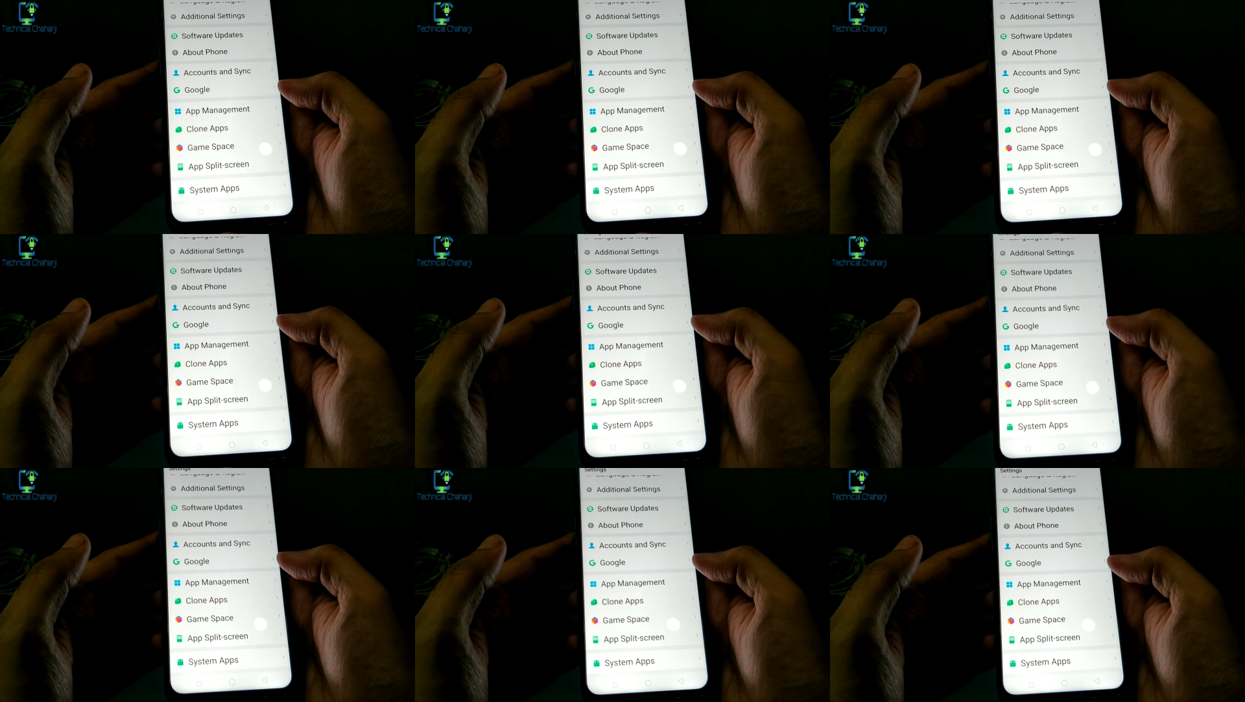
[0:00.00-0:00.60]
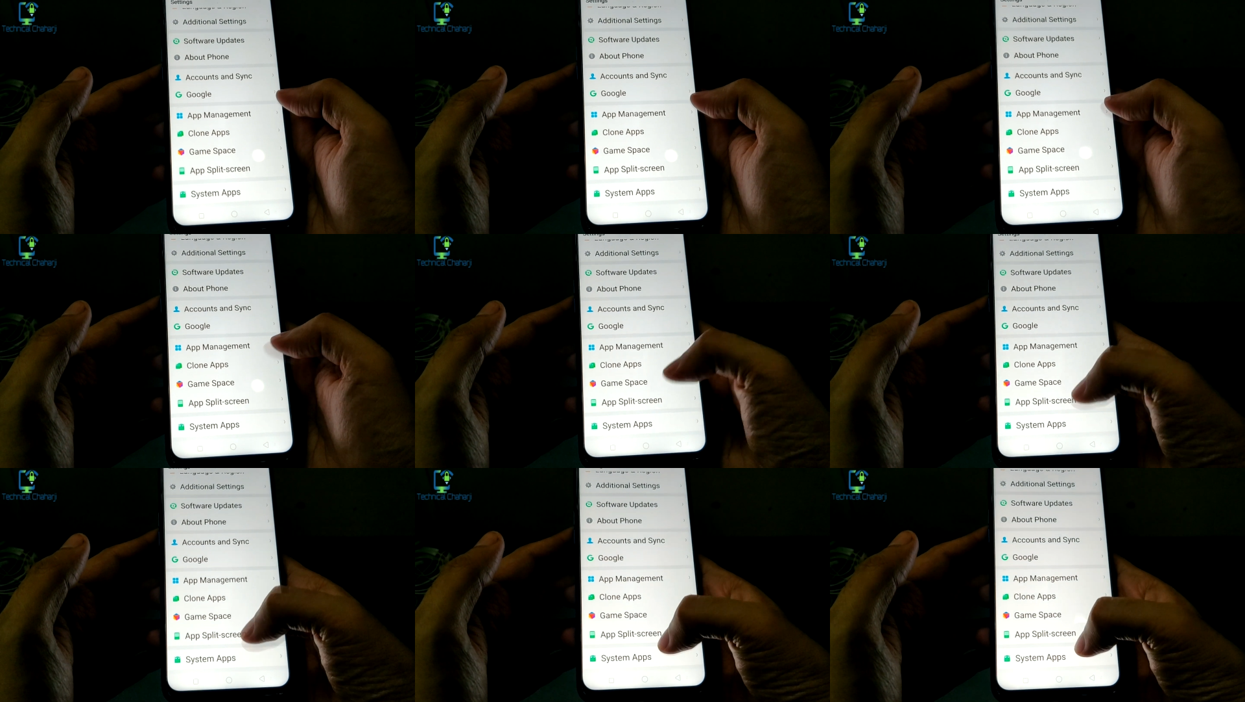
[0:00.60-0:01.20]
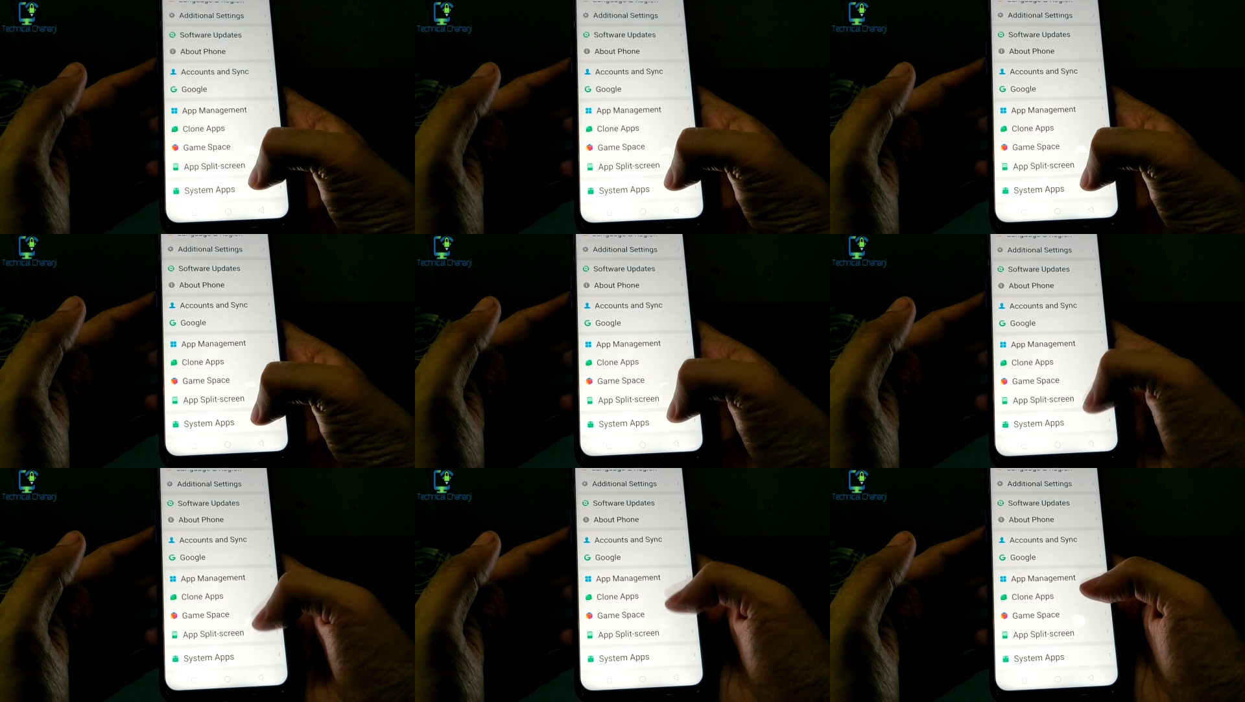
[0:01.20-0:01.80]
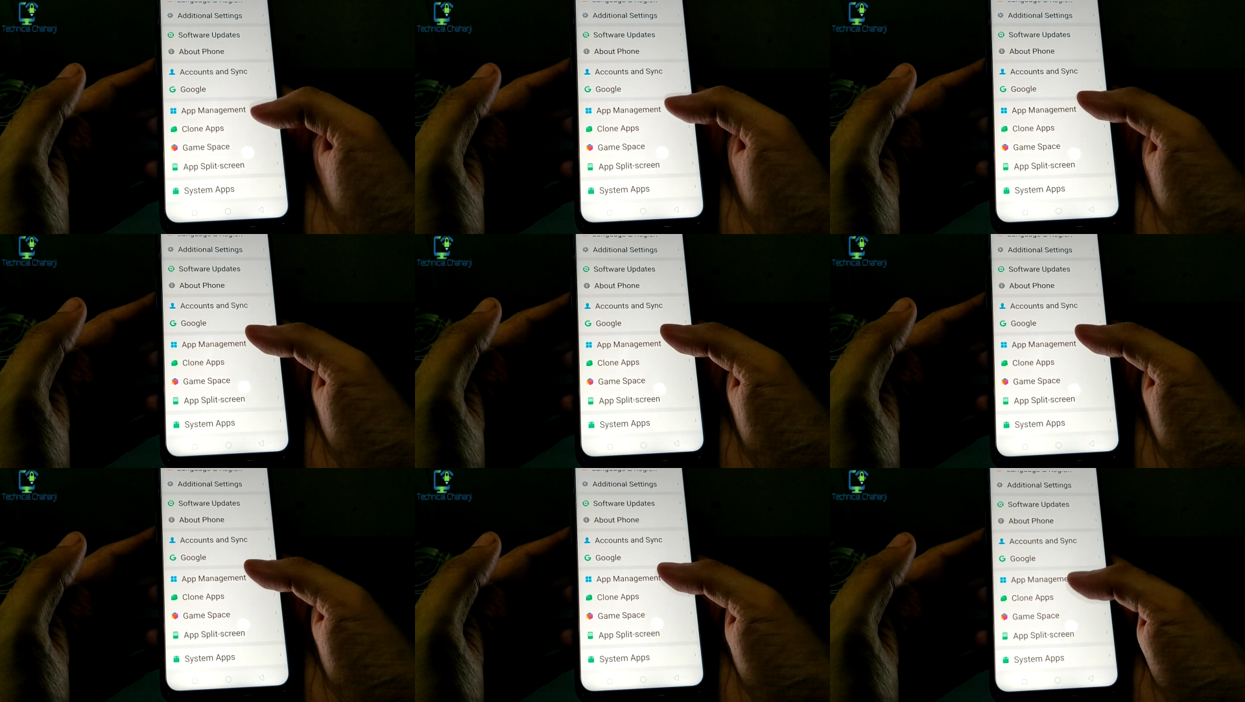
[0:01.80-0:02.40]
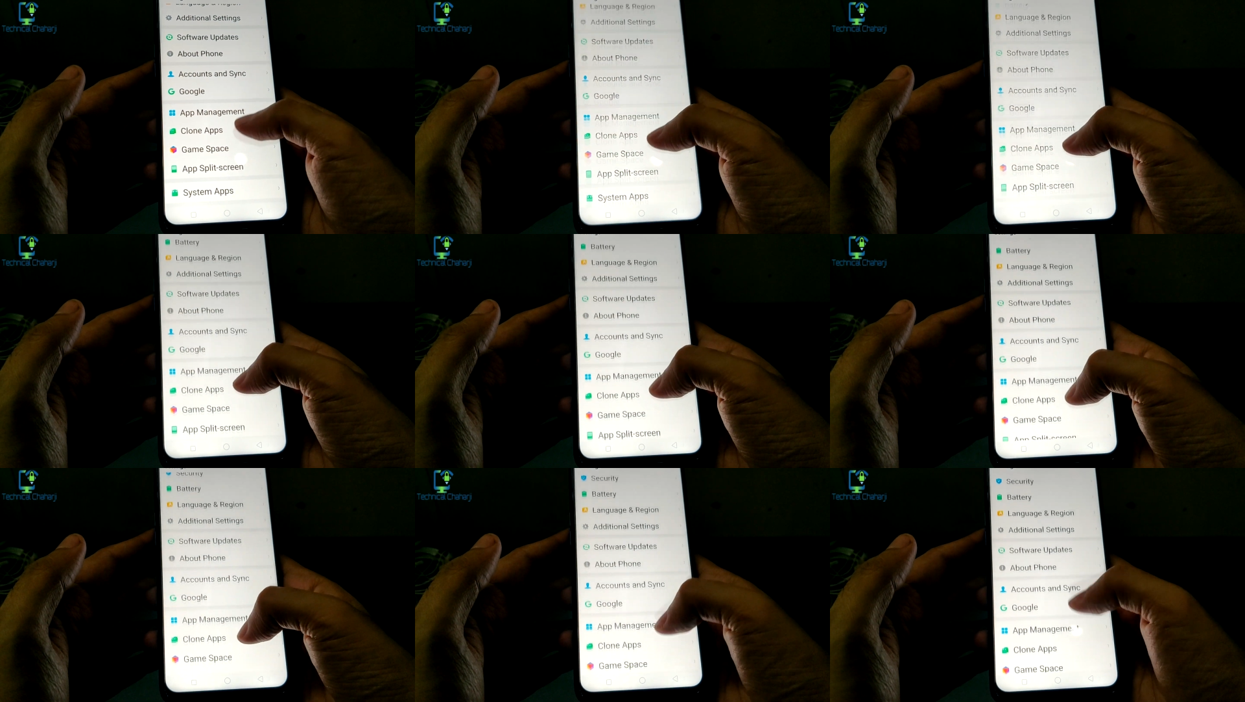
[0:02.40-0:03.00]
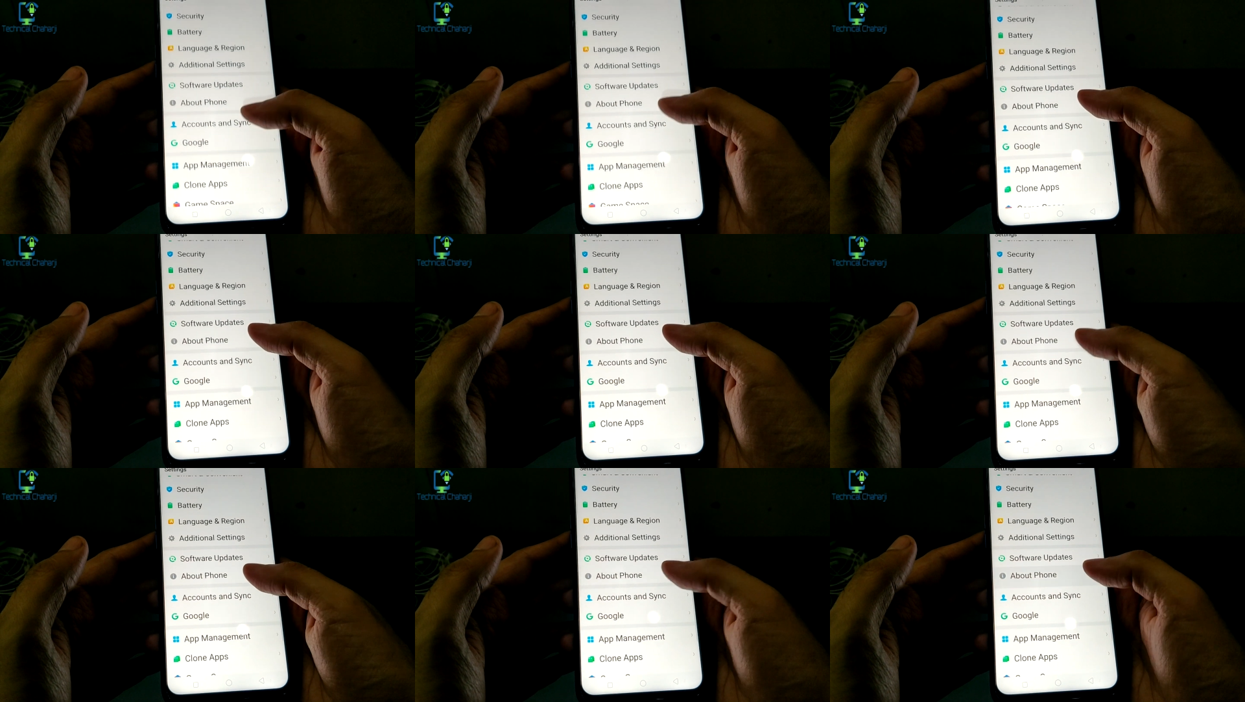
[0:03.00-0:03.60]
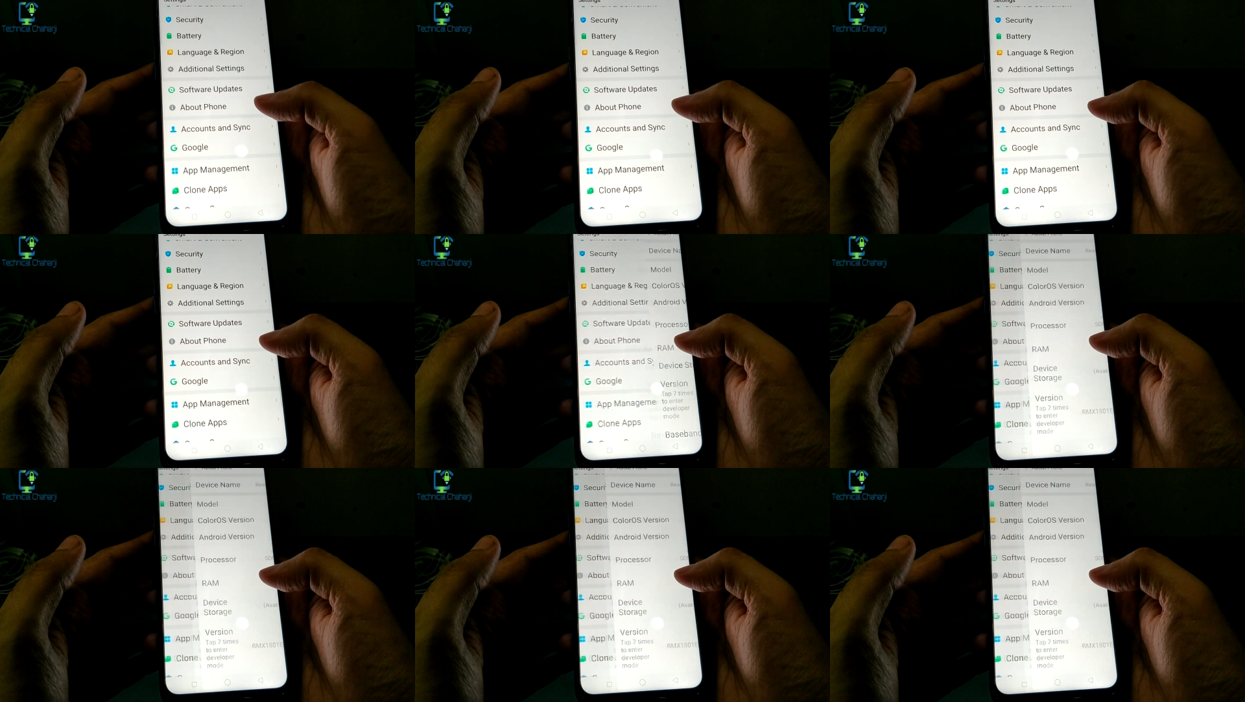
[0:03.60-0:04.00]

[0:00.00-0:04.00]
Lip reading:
Nobody's mouth can be seen.